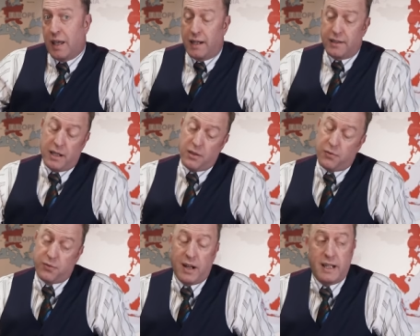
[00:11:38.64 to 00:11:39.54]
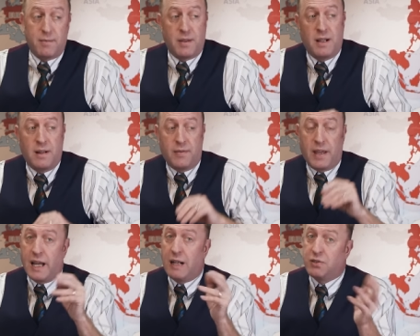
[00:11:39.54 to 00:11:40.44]
And in the fight,
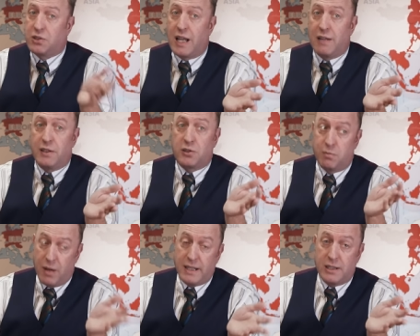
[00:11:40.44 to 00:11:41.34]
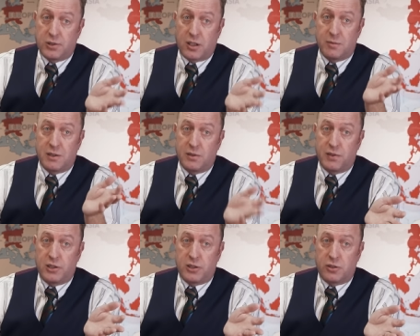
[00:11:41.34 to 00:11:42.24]
they have savaged many German
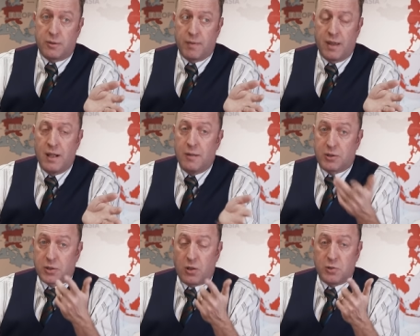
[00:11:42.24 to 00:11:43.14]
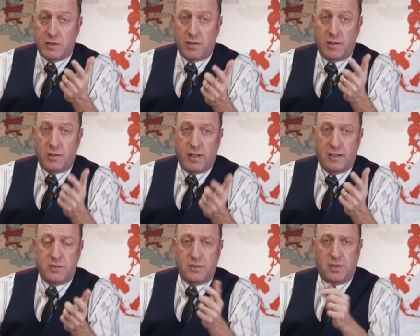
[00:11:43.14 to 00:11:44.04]
divisions. But Charles MacDonald
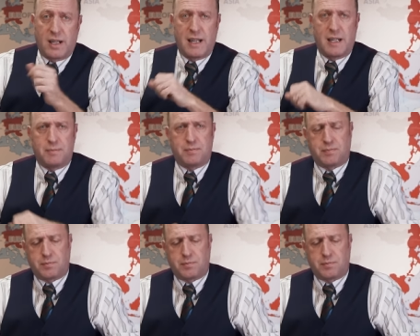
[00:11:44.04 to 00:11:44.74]
has this to add.